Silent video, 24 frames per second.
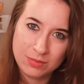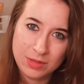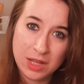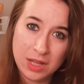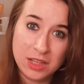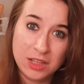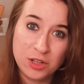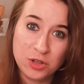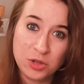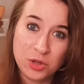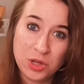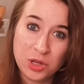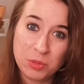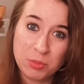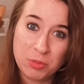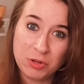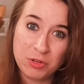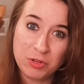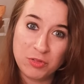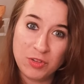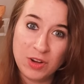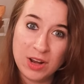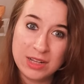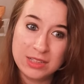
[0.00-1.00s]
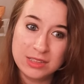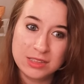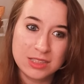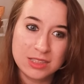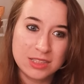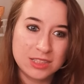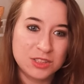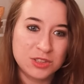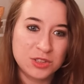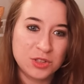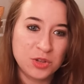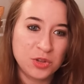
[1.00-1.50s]
Hello, cookbook friends.
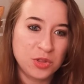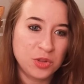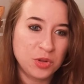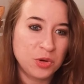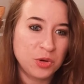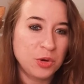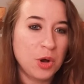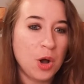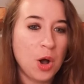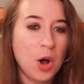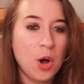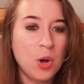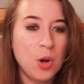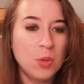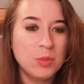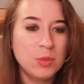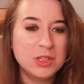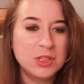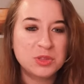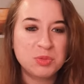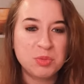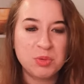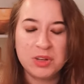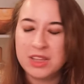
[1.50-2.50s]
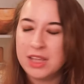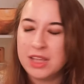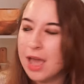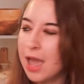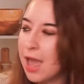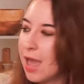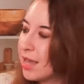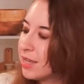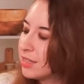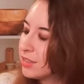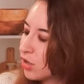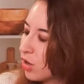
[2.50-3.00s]
Let's look through Home is Where the
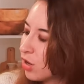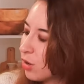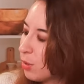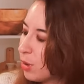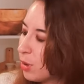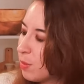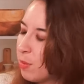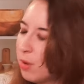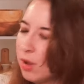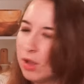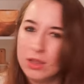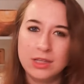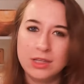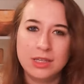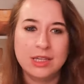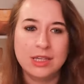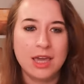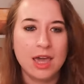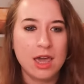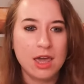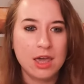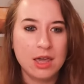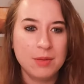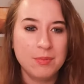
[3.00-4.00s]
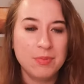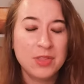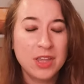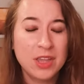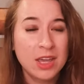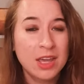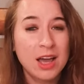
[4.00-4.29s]
Eggs Are by Molly Yeh.